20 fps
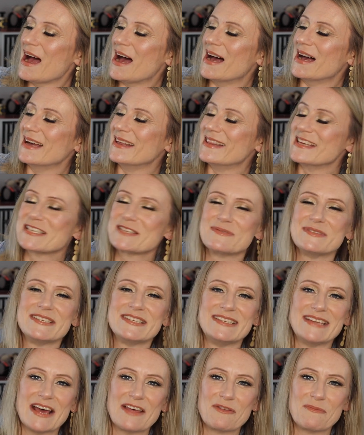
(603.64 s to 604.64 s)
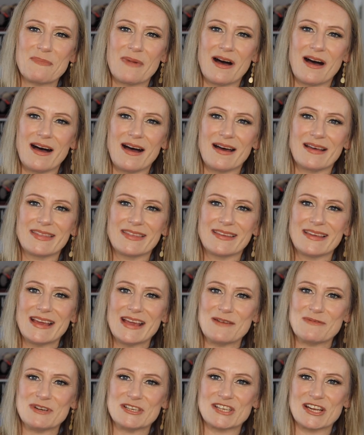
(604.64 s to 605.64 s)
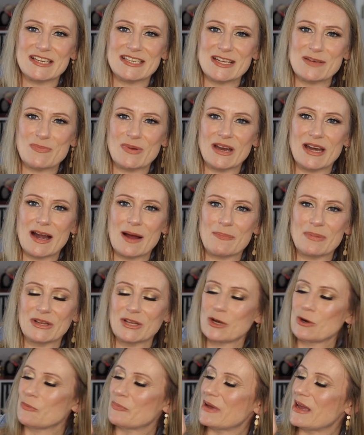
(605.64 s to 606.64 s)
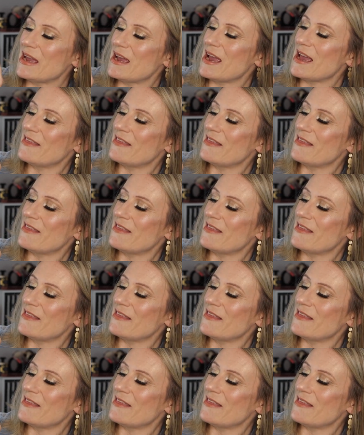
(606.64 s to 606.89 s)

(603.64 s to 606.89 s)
Uh, this one's Death Moth, which I deepen it up a little bit,